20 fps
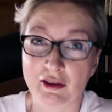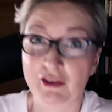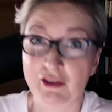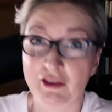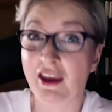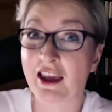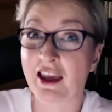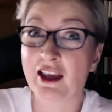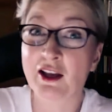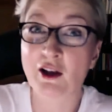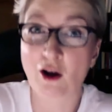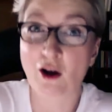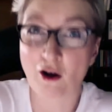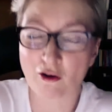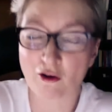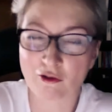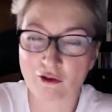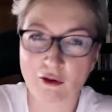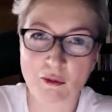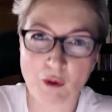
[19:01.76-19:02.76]
think
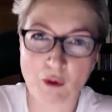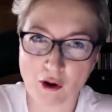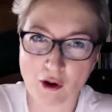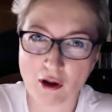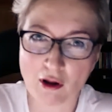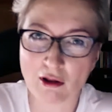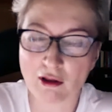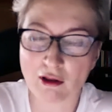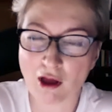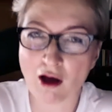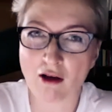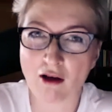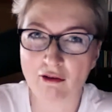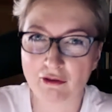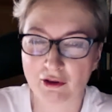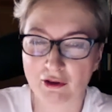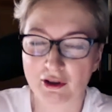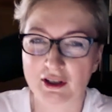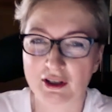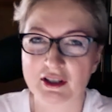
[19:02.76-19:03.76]
of a moral law,
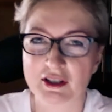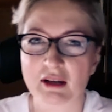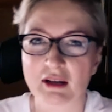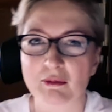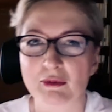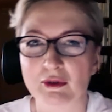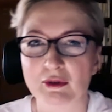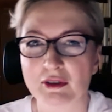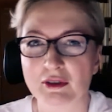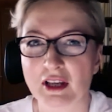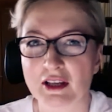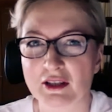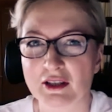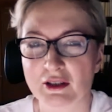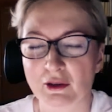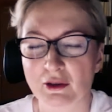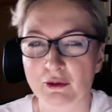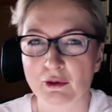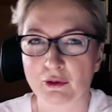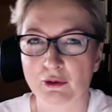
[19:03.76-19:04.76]
for example, yes,
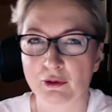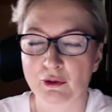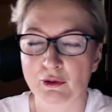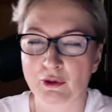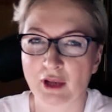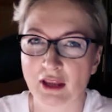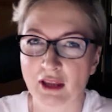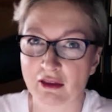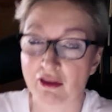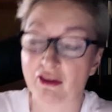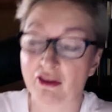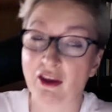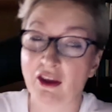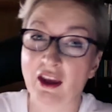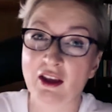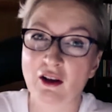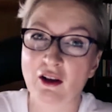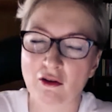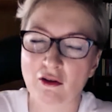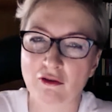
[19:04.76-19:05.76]
so who can
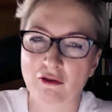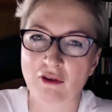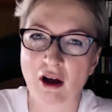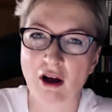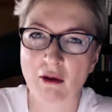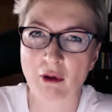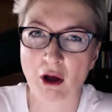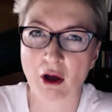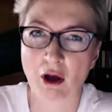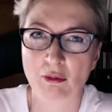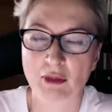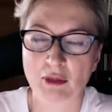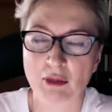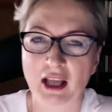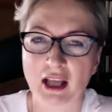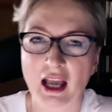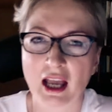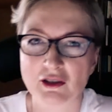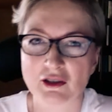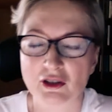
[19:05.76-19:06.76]
think of our
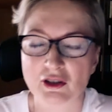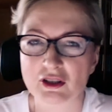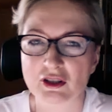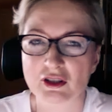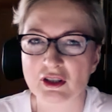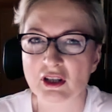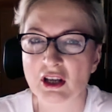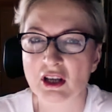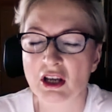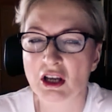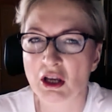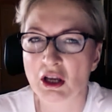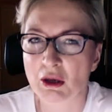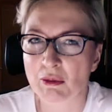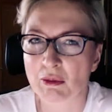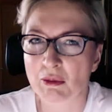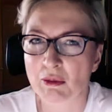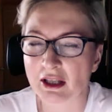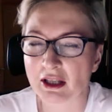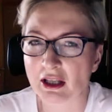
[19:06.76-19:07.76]
obligations.
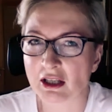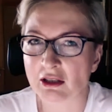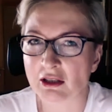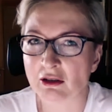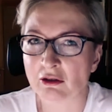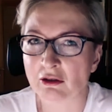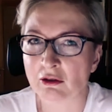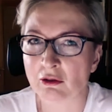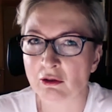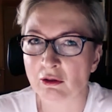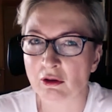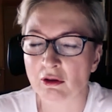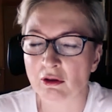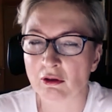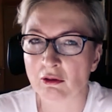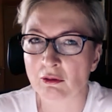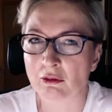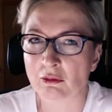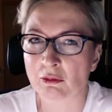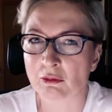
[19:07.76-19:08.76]
But in
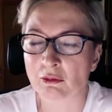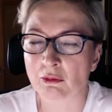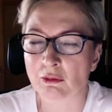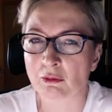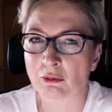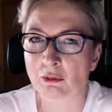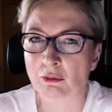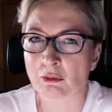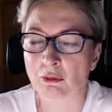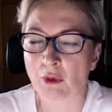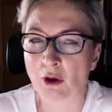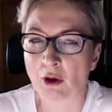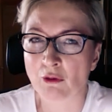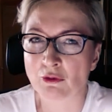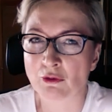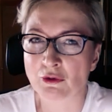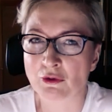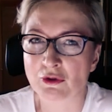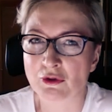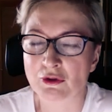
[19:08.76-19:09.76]

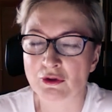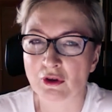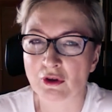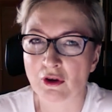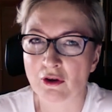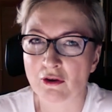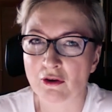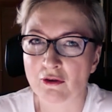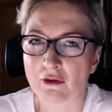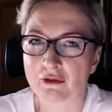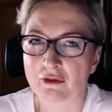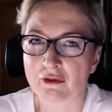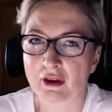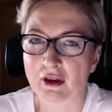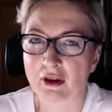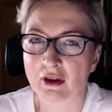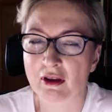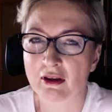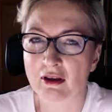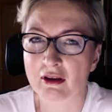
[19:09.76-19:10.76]
most of
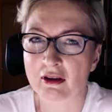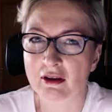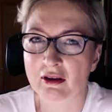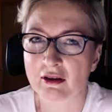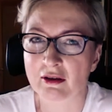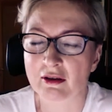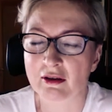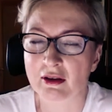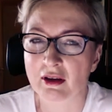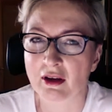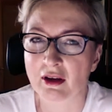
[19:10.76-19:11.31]
the